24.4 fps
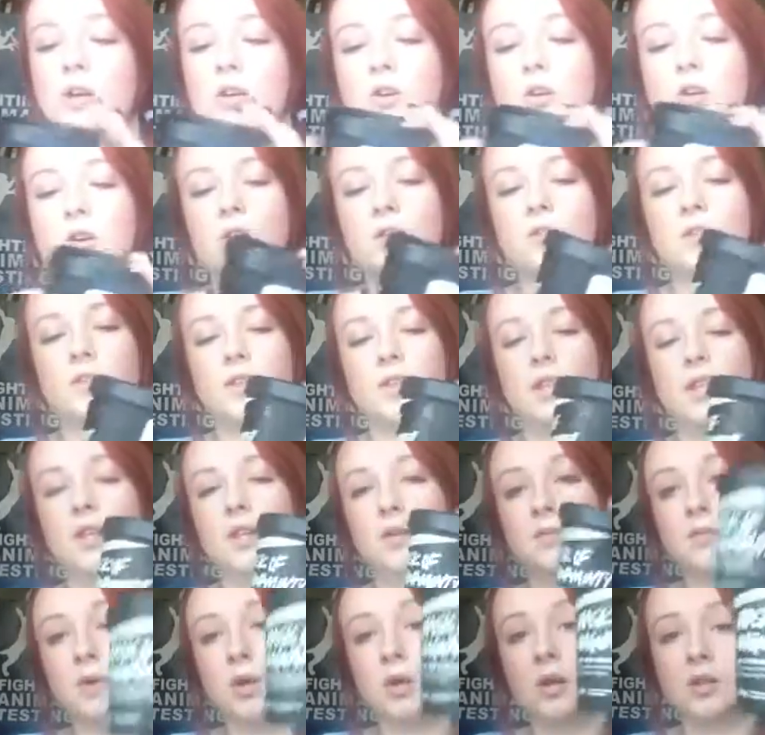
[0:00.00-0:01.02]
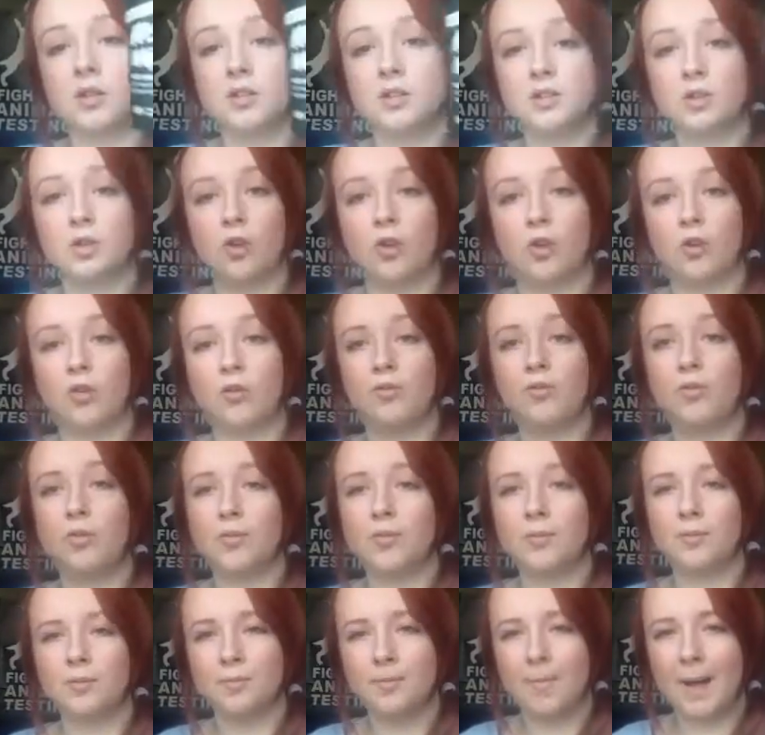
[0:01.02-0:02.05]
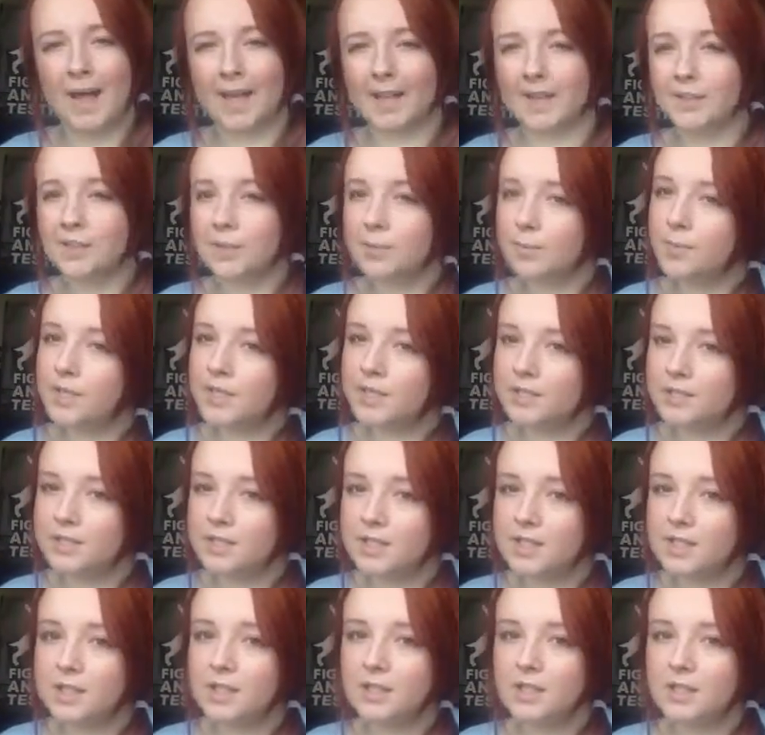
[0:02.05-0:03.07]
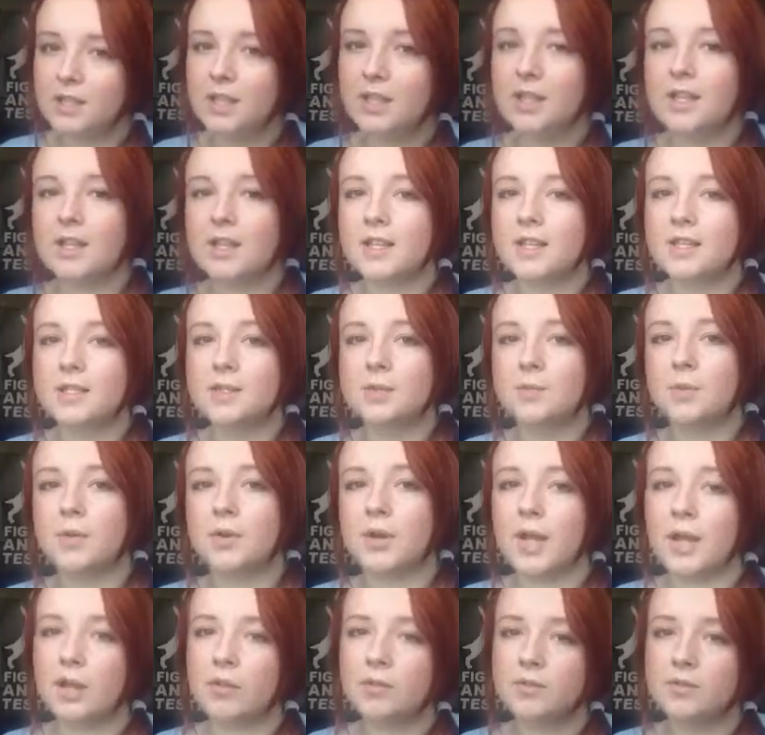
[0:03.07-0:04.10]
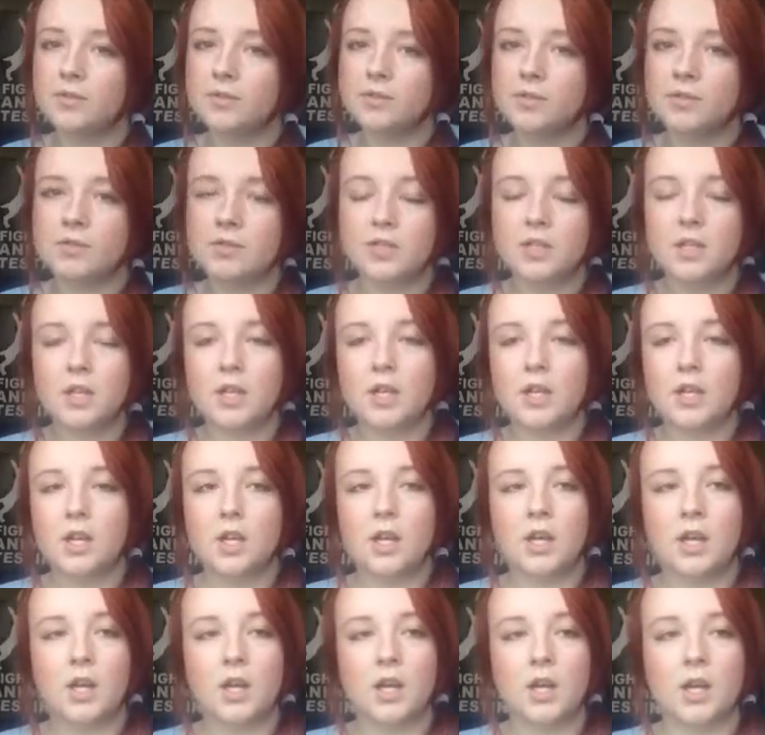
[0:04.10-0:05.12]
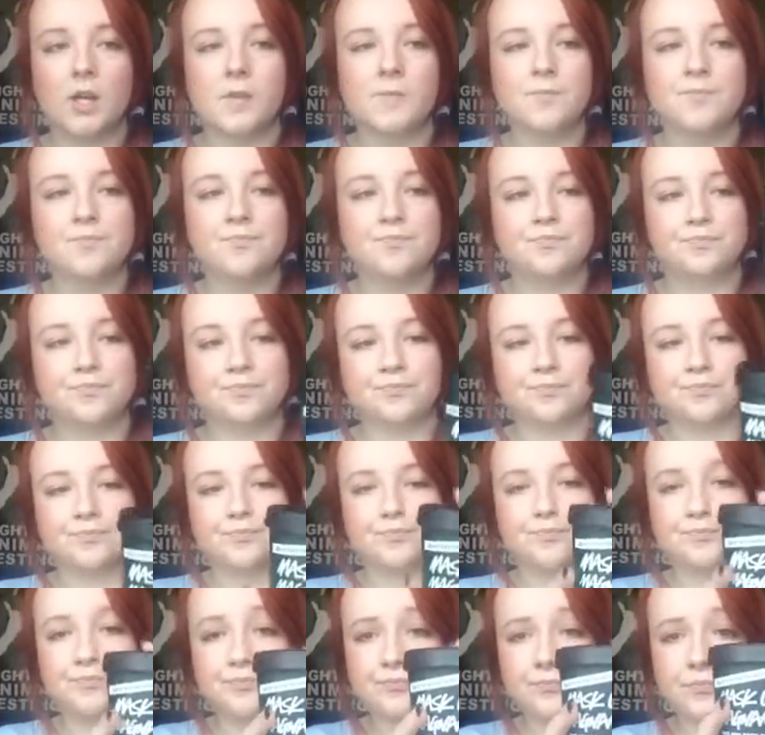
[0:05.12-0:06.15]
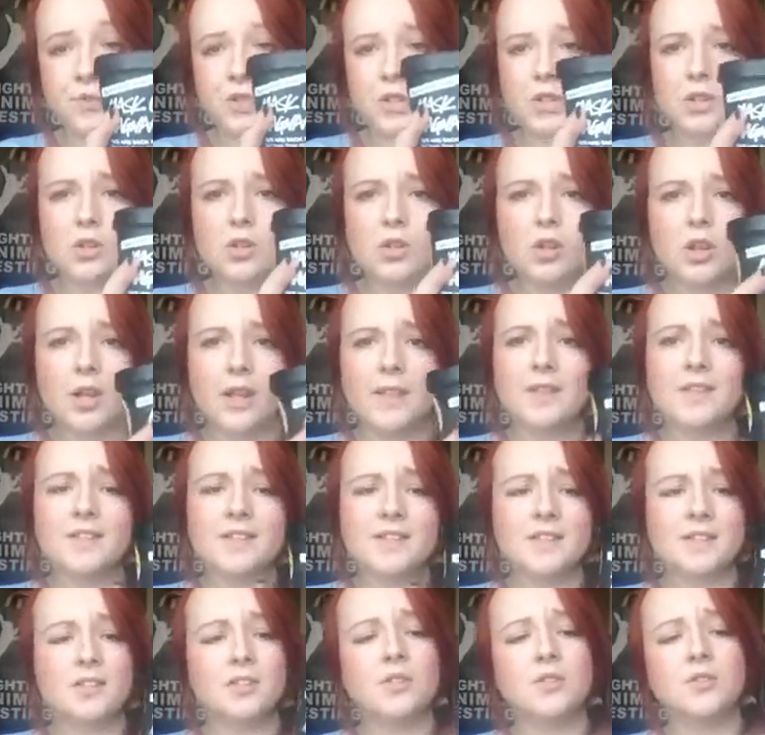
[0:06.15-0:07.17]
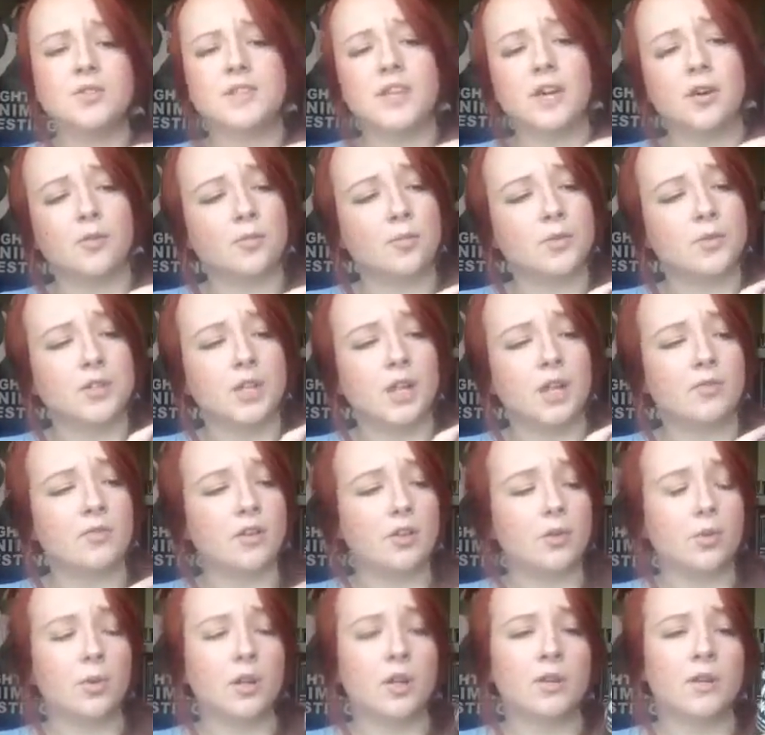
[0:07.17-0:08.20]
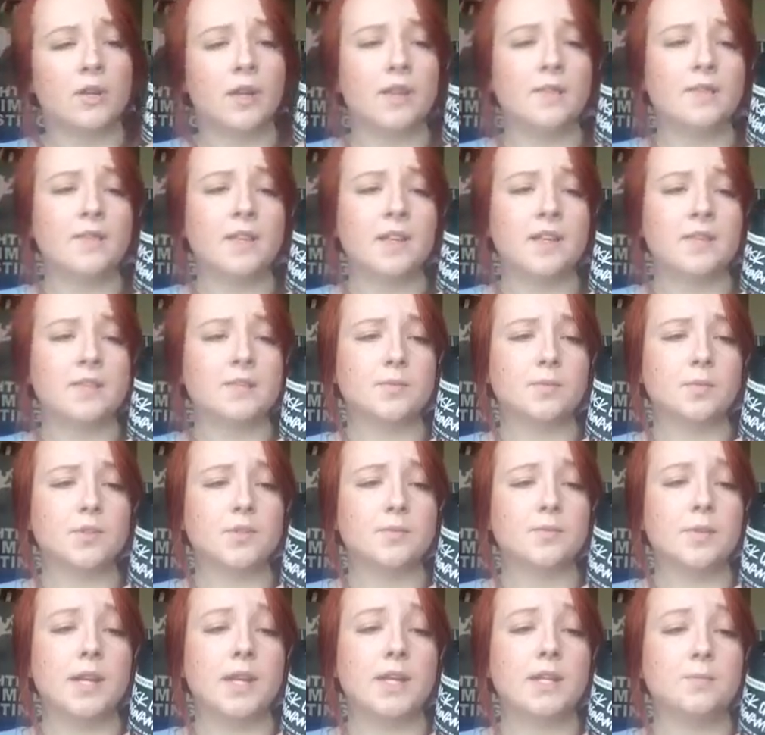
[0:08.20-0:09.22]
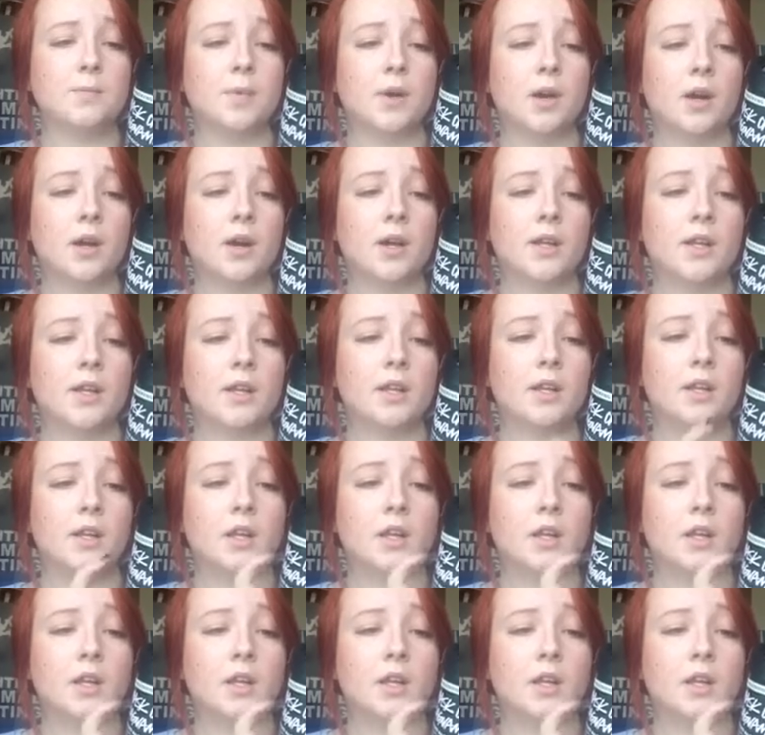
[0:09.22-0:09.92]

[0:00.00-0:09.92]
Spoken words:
got the mask of Magnaminty, I think it's pronounced. And this is a new self-preserving one, and this was made by